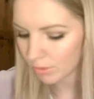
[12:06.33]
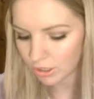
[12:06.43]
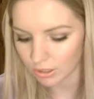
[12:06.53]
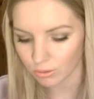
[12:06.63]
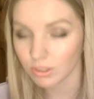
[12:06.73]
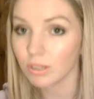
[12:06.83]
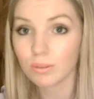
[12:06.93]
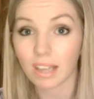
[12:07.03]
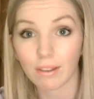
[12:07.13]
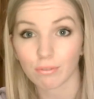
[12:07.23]
which I don't
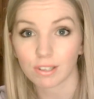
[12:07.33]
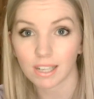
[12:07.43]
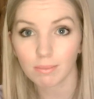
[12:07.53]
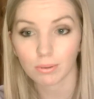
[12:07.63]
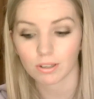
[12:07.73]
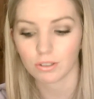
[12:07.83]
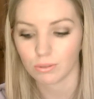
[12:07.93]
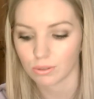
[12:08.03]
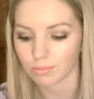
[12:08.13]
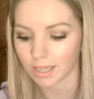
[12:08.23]
use every day, but I
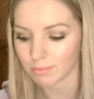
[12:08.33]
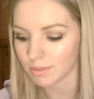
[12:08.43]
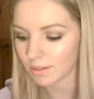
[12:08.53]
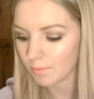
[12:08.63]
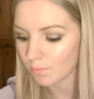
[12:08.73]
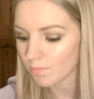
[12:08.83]
do sometimes.